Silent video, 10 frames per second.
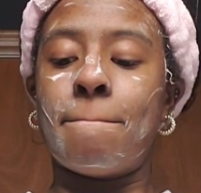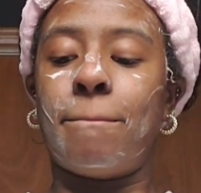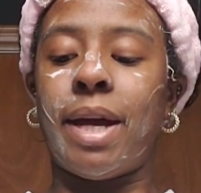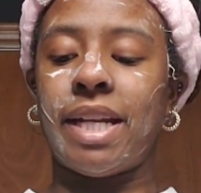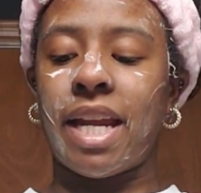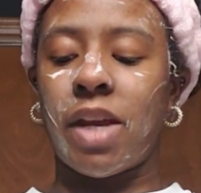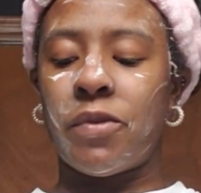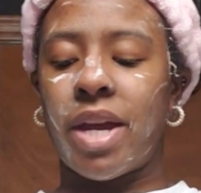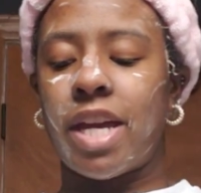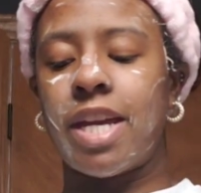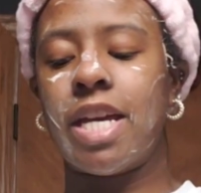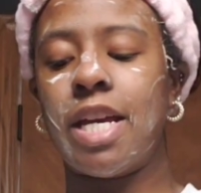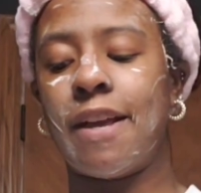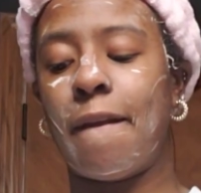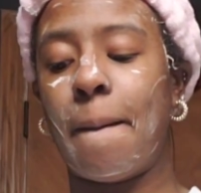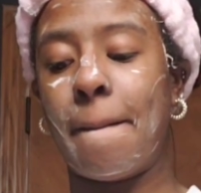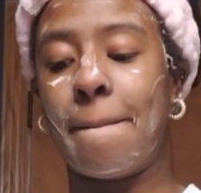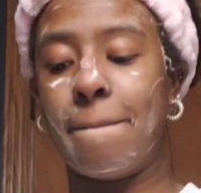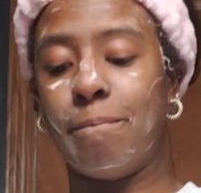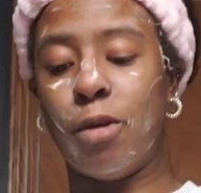But anyway,
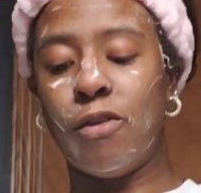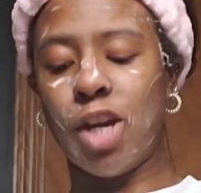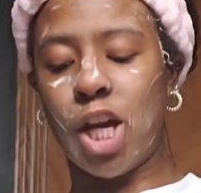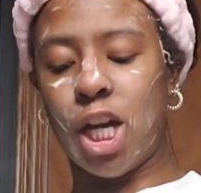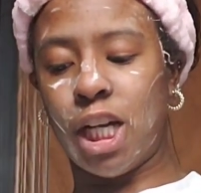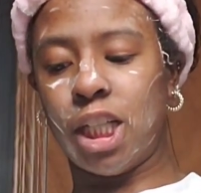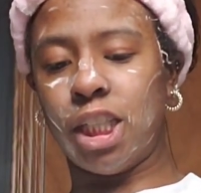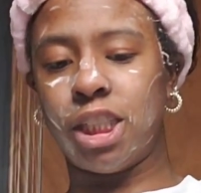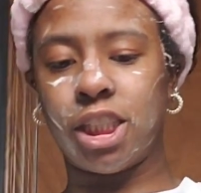moving on.